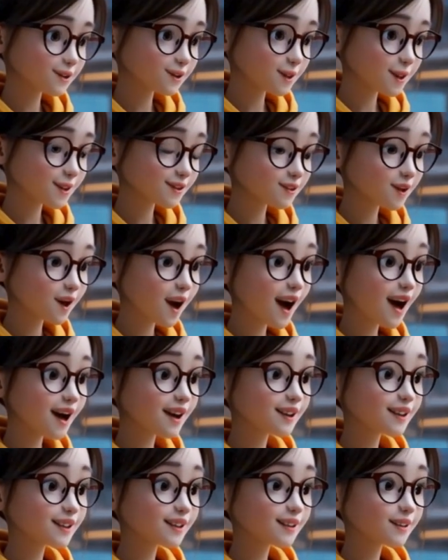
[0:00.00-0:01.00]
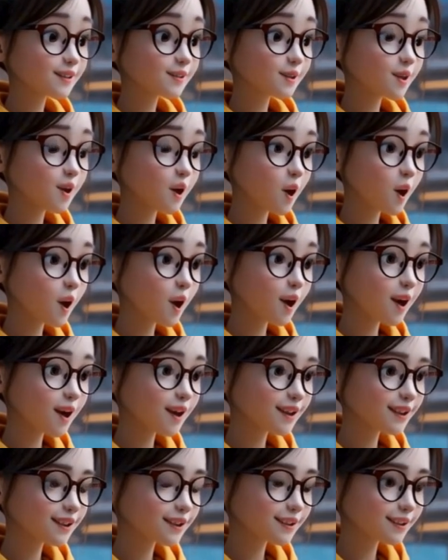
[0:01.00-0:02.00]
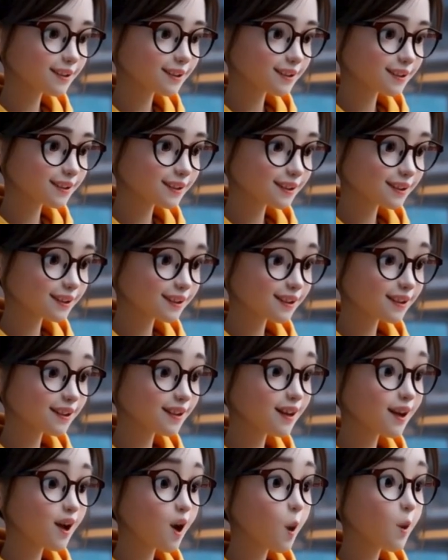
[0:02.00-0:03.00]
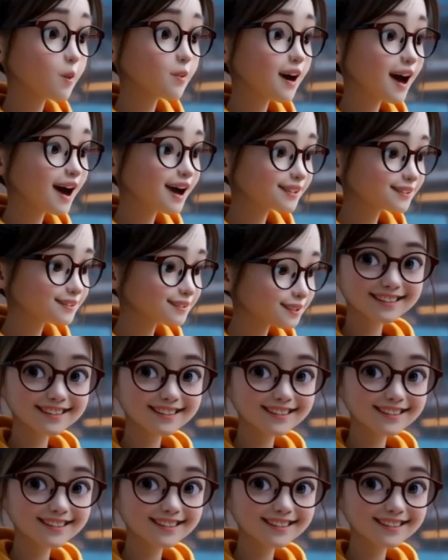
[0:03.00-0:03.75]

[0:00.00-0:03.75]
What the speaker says: First, I want the leader sprite and 2 or 3 followers.